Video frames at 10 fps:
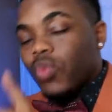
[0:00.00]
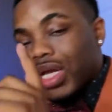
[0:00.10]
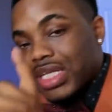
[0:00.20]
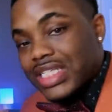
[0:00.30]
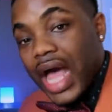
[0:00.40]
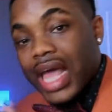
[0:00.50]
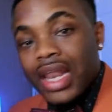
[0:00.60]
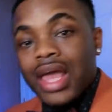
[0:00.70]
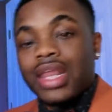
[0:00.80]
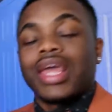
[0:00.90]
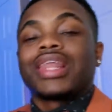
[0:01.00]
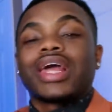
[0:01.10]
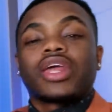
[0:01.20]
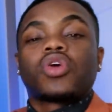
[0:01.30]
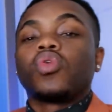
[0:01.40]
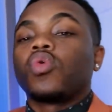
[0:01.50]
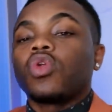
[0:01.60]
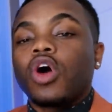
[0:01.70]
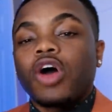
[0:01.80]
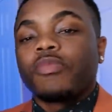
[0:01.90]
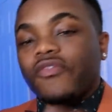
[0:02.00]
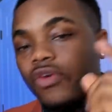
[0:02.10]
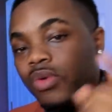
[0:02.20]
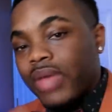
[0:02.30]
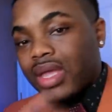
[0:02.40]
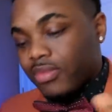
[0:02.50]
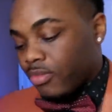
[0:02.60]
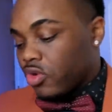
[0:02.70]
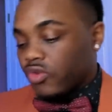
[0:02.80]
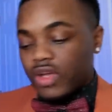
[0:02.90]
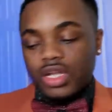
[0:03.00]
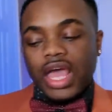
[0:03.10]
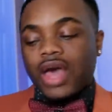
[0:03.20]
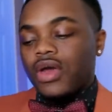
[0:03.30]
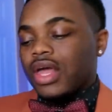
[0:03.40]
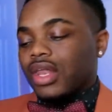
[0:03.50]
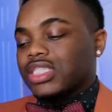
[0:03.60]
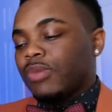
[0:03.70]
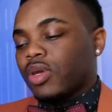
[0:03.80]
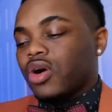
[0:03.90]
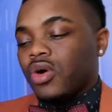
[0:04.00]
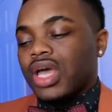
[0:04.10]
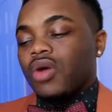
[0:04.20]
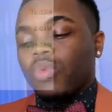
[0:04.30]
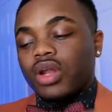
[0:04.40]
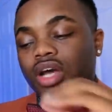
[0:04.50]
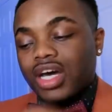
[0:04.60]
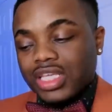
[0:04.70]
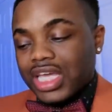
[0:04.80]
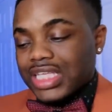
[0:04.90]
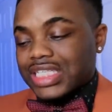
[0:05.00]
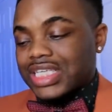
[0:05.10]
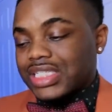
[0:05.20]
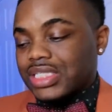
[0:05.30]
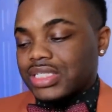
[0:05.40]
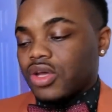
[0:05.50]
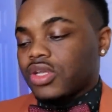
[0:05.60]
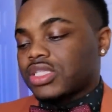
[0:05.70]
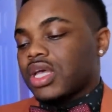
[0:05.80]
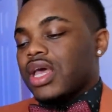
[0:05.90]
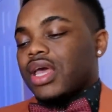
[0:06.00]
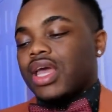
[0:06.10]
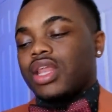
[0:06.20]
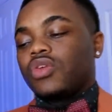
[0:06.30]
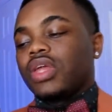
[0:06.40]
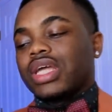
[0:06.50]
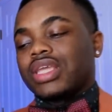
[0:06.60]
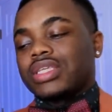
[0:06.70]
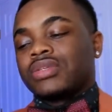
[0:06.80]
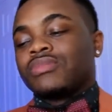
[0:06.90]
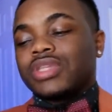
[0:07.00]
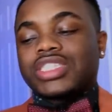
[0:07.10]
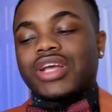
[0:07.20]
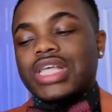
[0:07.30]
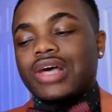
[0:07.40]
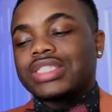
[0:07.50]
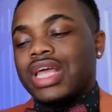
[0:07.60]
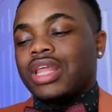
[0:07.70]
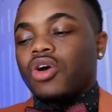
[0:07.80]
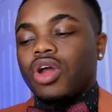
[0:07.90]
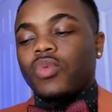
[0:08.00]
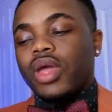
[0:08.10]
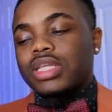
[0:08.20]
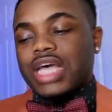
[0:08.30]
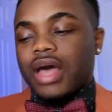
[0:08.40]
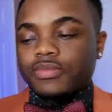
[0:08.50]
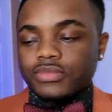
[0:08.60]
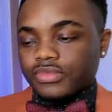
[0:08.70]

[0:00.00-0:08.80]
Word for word: we're gonna sideline it and let it cool off before we make it move. Now, let's keep it going. What are the other key statistics on this? And you look at this. The shares outstanding all the way on the top.